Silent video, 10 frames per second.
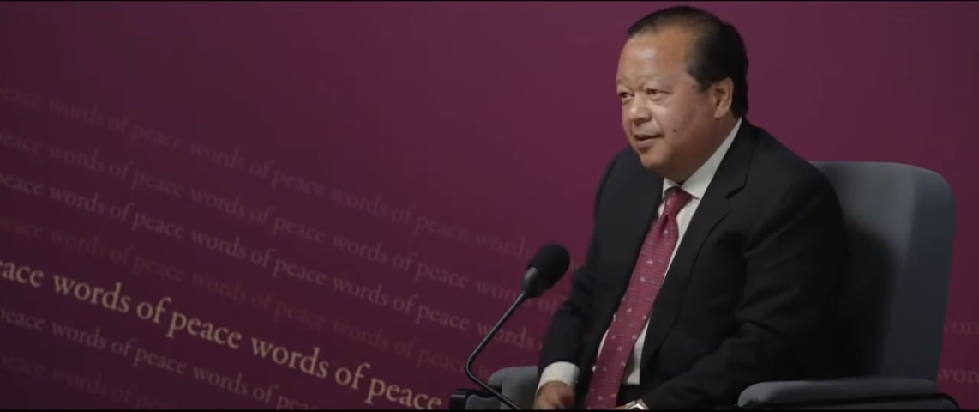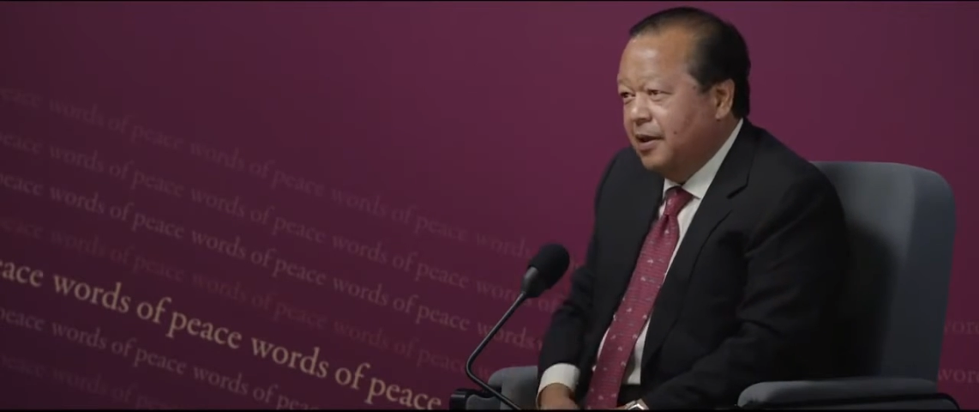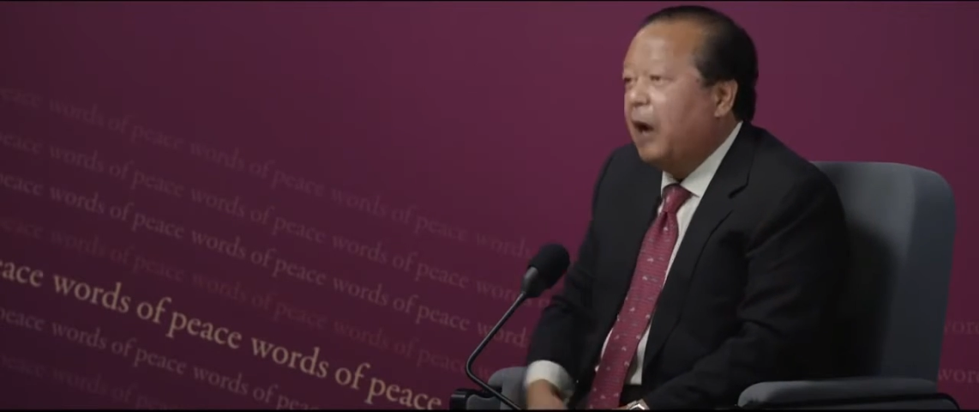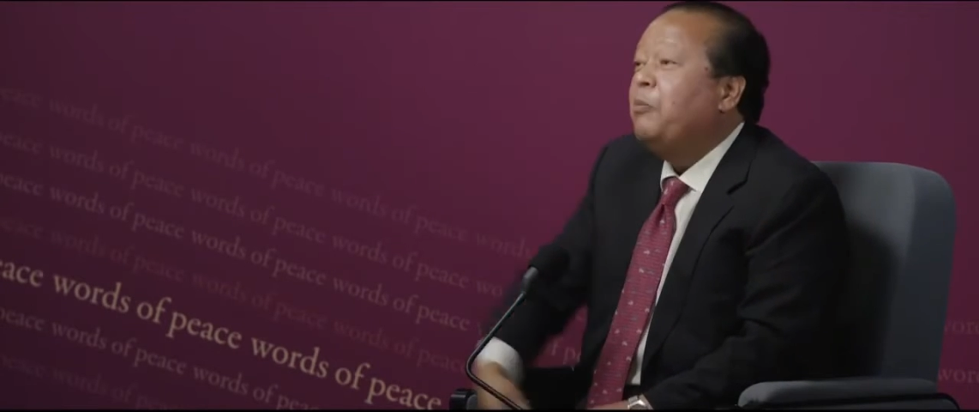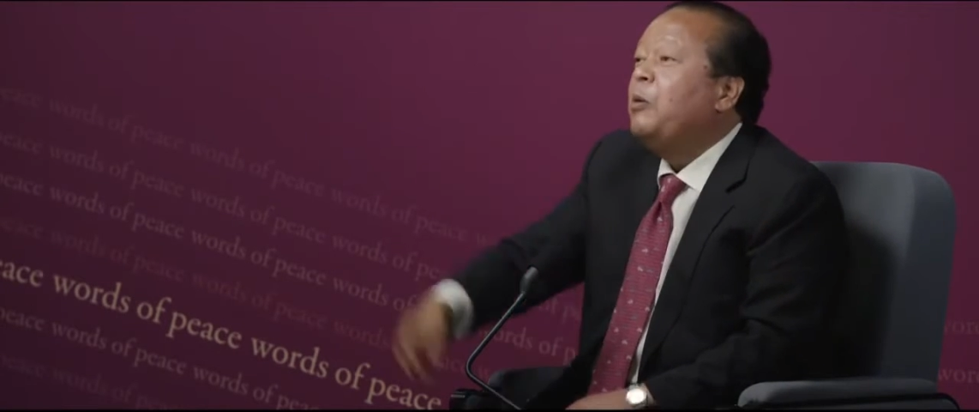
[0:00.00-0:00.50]

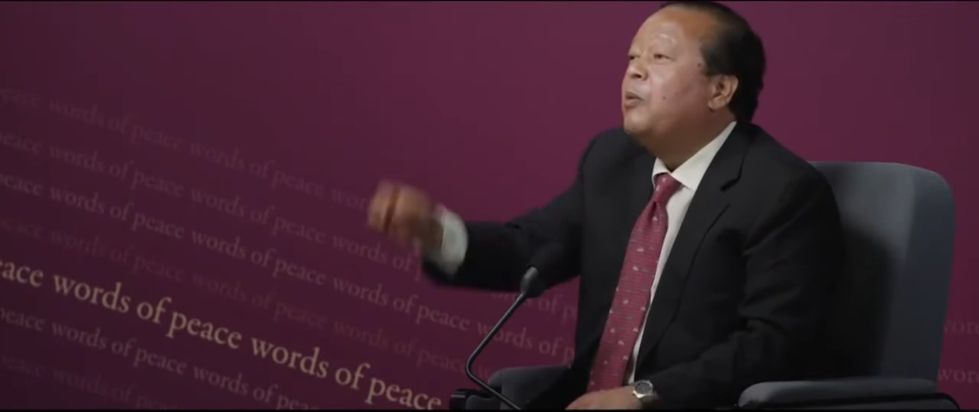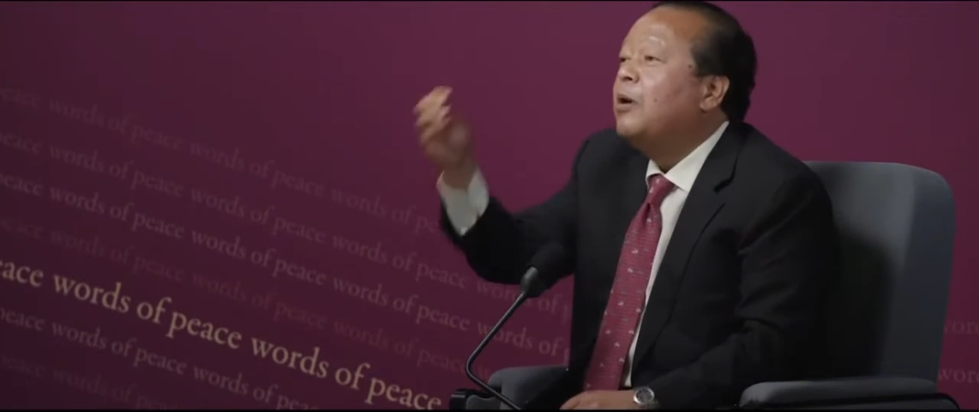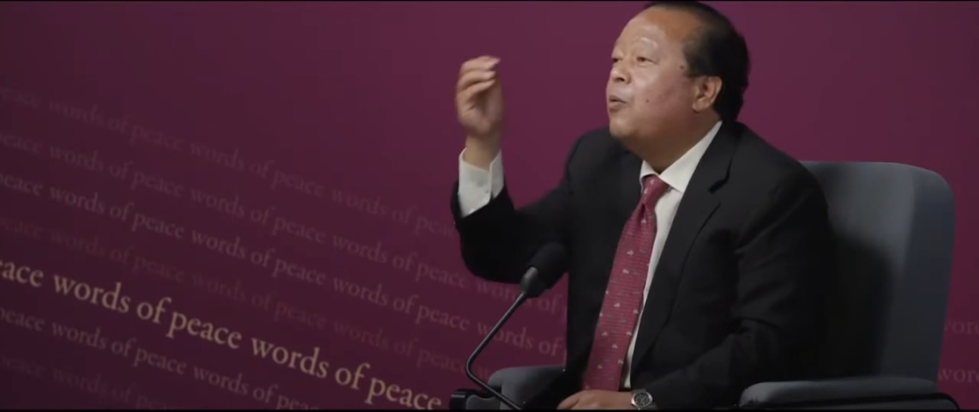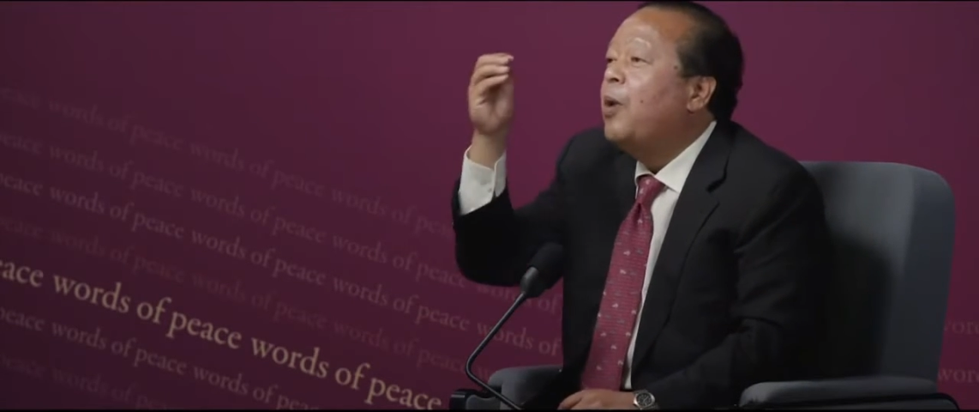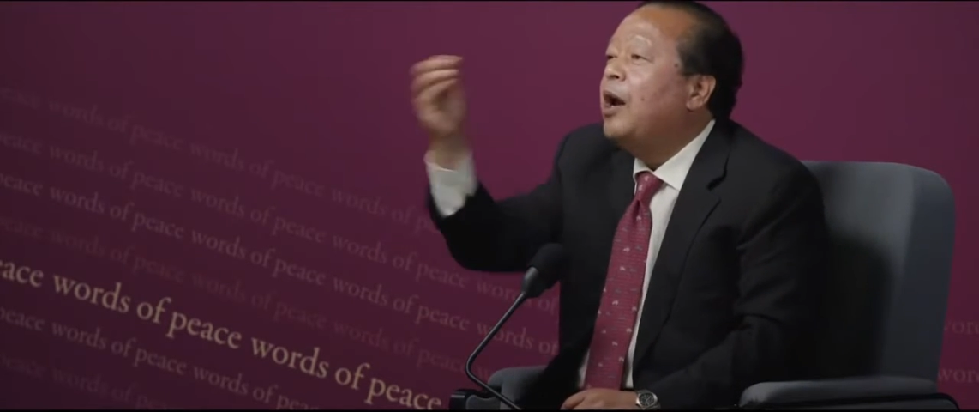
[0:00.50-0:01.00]
Are people
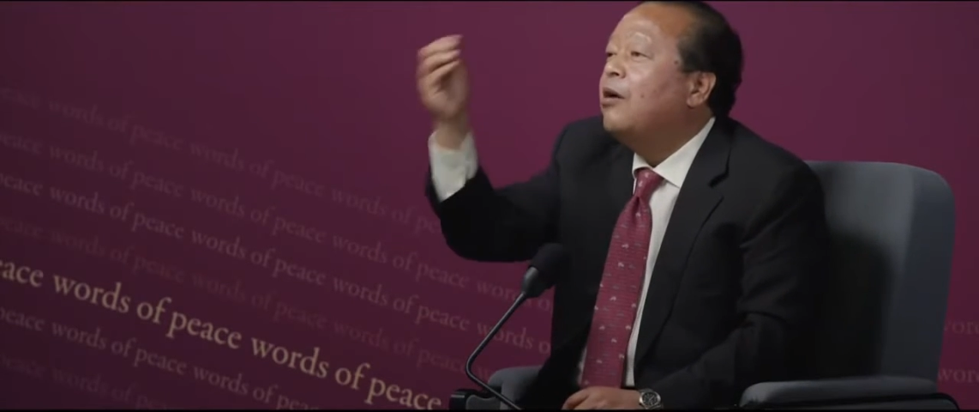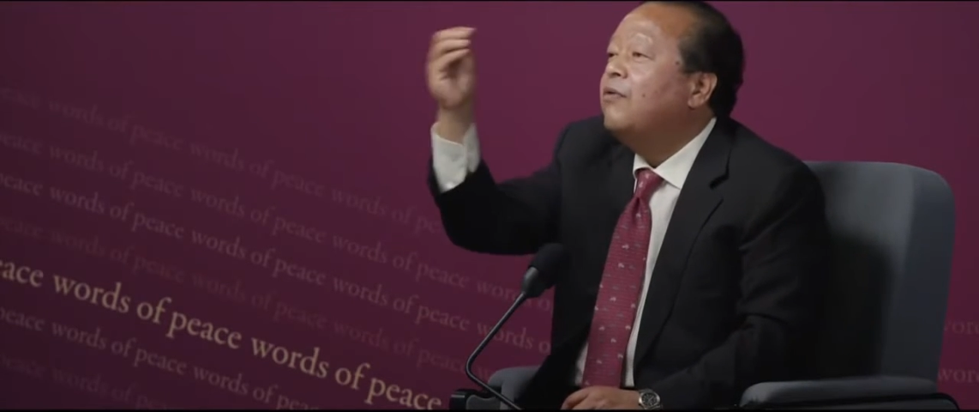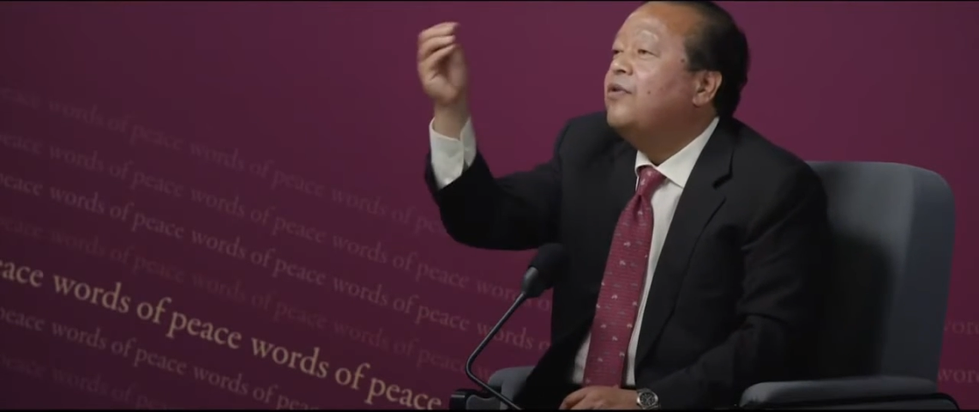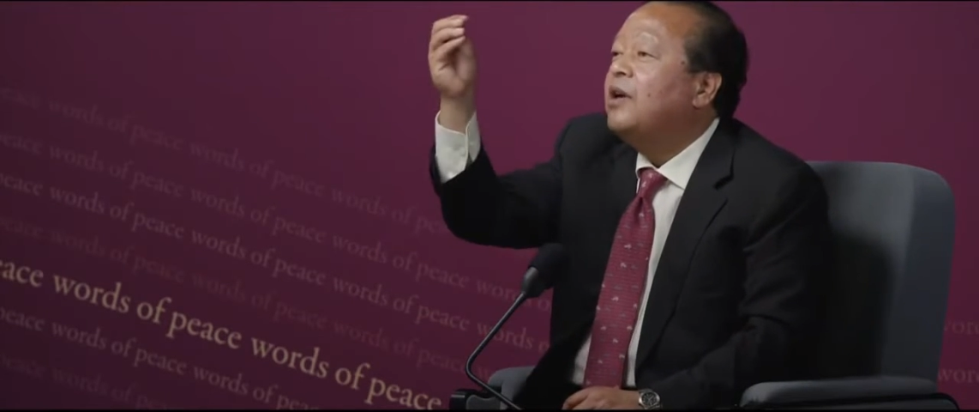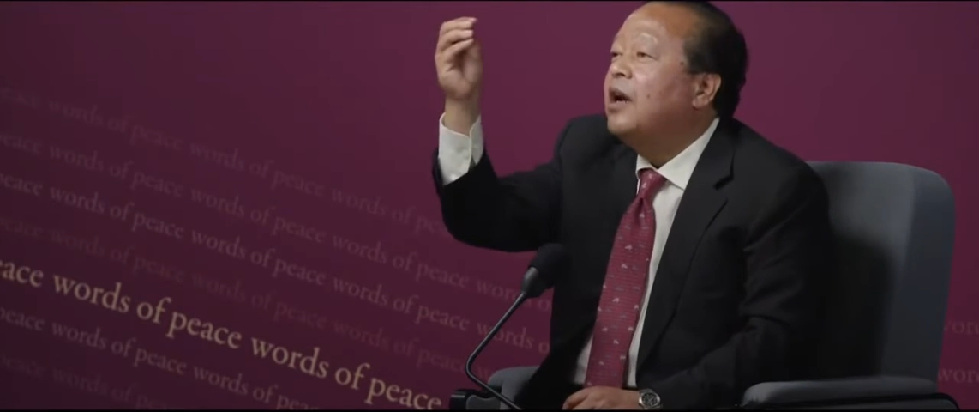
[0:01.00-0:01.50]
aware
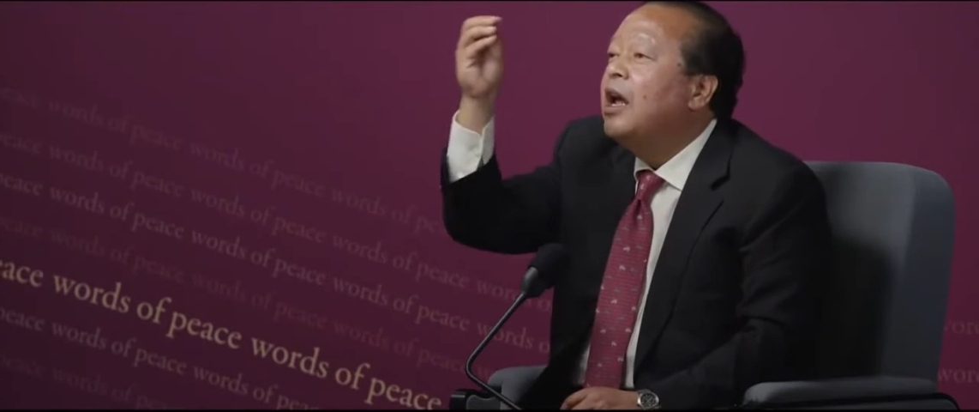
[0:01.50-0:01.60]
of the